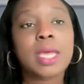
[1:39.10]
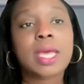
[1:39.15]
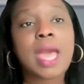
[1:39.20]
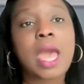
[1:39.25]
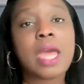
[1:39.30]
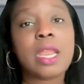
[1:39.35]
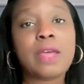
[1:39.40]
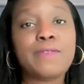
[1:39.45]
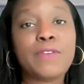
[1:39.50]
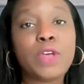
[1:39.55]

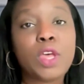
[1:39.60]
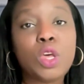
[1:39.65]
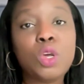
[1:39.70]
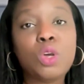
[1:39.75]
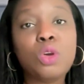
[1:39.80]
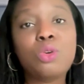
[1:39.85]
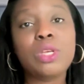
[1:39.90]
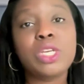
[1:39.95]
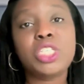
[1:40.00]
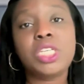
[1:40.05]
kind of
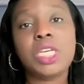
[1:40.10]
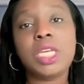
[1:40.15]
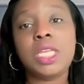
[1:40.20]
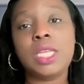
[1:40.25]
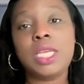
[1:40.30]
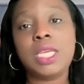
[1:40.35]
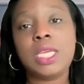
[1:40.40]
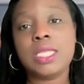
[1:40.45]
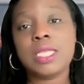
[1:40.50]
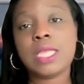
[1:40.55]
who does she
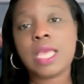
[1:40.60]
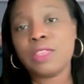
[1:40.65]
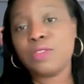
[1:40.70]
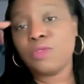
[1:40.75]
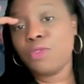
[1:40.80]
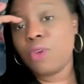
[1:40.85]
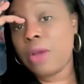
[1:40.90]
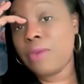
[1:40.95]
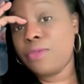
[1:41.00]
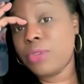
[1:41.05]
need as
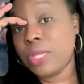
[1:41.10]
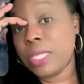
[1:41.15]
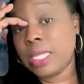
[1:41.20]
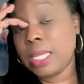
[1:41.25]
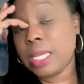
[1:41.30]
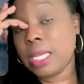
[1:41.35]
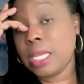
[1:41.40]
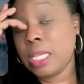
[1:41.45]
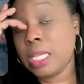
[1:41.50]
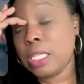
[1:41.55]

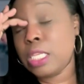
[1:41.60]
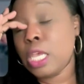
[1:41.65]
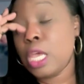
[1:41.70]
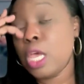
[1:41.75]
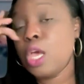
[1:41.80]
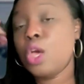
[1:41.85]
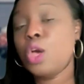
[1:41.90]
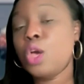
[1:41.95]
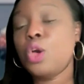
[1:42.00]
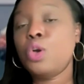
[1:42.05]
references,
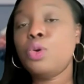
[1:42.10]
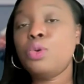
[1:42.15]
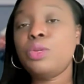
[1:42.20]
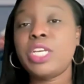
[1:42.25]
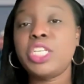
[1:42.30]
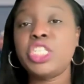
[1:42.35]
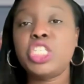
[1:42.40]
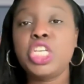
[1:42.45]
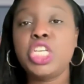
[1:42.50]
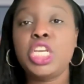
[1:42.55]
who
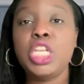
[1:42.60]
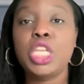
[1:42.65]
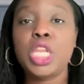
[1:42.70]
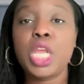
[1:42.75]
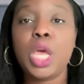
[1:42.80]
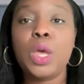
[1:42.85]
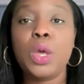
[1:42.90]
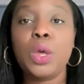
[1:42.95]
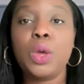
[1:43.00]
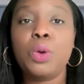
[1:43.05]
does she
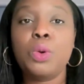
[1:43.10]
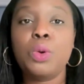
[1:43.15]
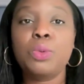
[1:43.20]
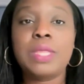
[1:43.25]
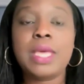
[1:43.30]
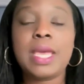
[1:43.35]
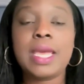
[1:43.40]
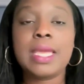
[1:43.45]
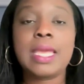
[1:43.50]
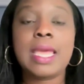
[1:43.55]
know
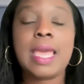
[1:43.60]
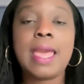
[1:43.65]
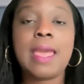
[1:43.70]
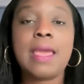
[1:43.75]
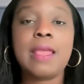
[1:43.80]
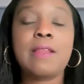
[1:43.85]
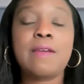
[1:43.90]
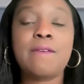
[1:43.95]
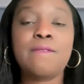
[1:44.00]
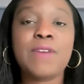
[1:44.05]
that
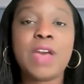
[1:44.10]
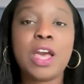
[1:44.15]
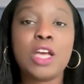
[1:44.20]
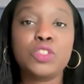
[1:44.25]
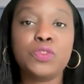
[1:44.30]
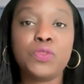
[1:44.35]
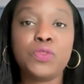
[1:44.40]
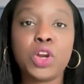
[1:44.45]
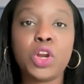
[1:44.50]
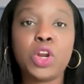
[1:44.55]
can vouch
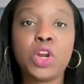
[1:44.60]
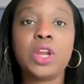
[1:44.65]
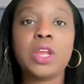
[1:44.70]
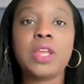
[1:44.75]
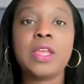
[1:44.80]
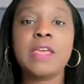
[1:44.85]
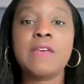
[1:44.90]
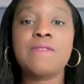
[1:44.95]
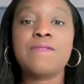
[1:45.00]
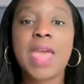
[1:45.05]
for her
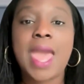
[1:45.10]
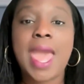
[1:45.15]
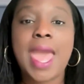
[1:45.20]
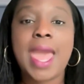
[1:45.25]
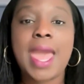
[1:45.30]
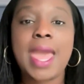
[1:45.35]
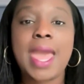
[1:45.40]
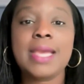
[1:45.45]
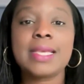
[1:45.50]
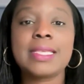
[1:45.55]
if
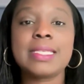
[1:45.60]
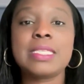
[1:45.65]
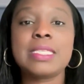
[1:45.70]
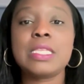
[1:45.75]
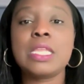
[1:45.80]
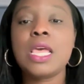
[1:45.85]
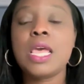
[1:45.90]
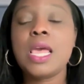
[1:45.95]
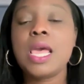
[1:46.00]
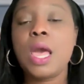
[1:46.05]
asked,
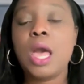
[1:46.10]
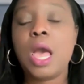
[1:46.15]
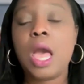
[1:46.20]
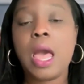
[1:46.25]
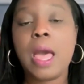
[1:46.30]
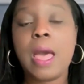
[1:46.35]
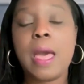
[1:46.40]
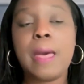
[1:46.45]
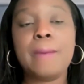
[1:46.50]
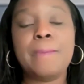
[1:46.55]

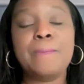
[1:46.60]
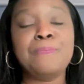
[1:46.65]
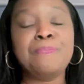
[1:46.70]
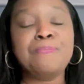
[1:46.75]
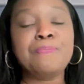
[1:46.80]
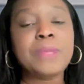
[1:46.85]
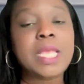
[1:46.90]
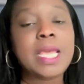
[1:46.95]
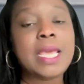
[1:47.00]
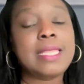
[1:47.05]

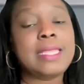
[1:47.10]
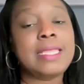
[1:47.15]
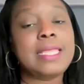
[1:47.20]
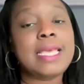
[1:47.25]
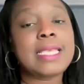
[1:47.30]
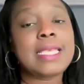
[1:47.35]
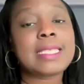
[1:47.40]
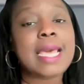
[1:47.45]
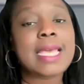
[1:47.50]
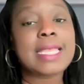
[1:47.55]
and
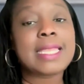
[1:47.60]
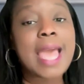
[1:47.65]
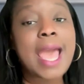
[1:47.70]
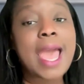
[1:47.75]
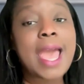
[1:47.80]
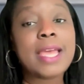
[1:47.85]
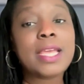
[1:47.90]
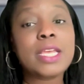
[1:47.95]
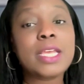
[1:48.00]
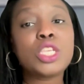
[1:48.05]
things like
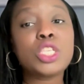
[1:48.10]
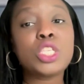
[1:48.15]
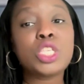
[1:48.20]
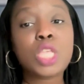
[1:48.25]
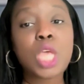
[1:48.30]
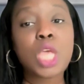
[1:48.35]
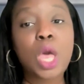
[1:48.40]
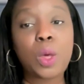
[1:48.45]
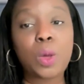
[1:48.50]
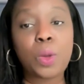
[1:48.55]
that.
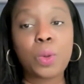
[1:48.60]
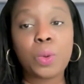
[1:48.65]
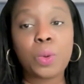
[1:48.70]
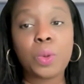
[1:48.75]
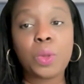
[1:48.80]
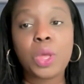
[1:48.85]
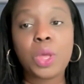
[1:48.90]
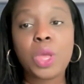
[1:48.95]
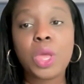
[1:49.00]
So